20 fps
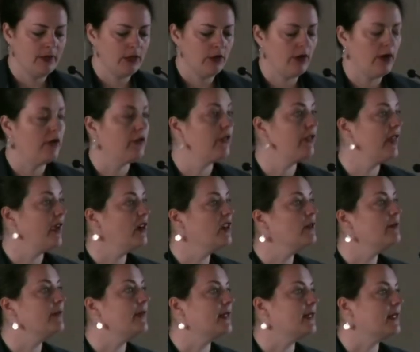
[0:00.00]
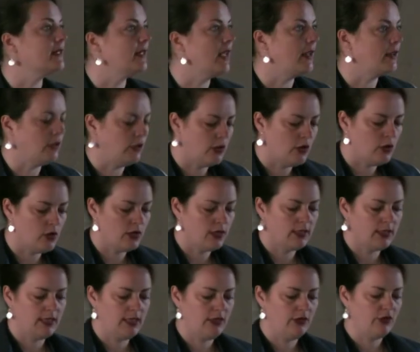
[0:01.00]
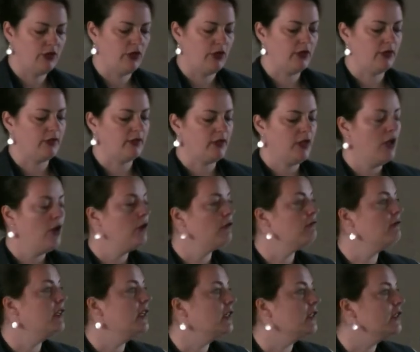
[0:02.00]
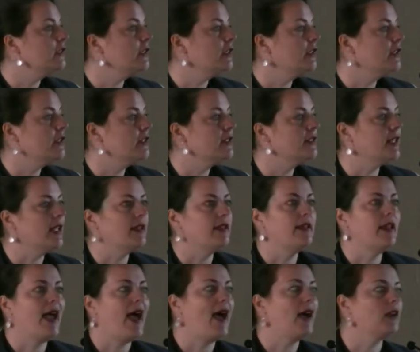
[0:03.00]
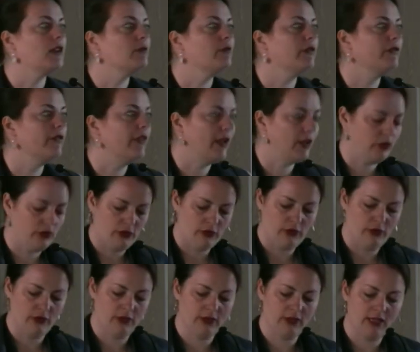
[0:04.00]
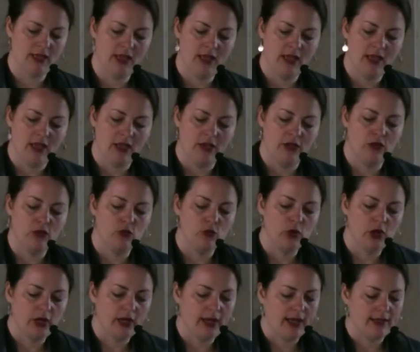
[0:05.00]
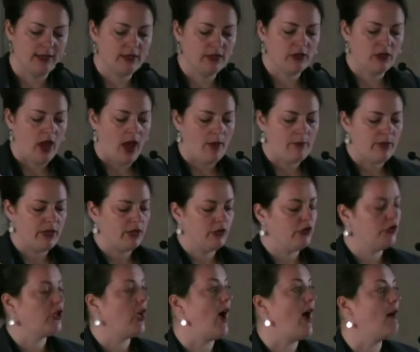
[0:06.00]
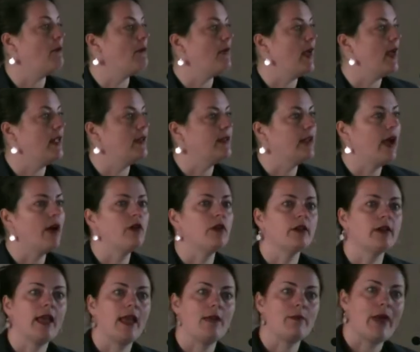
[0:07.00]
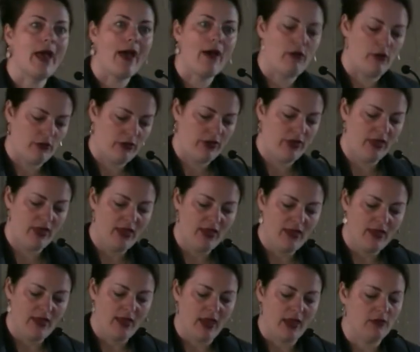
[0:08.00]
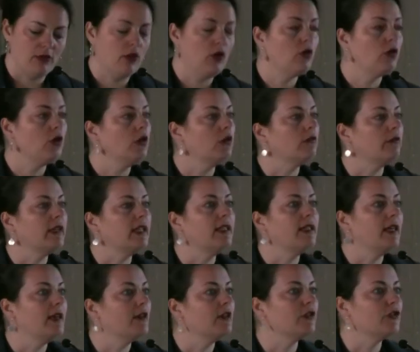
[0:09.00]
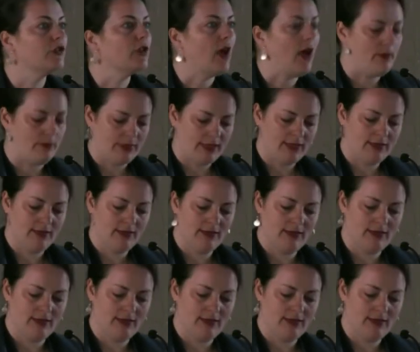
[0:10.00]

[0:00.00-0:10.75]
You are therapists and yoga teachers, realtors and tax professionals. You work at Stop and Shop and Outer Cape Health and local retail shops.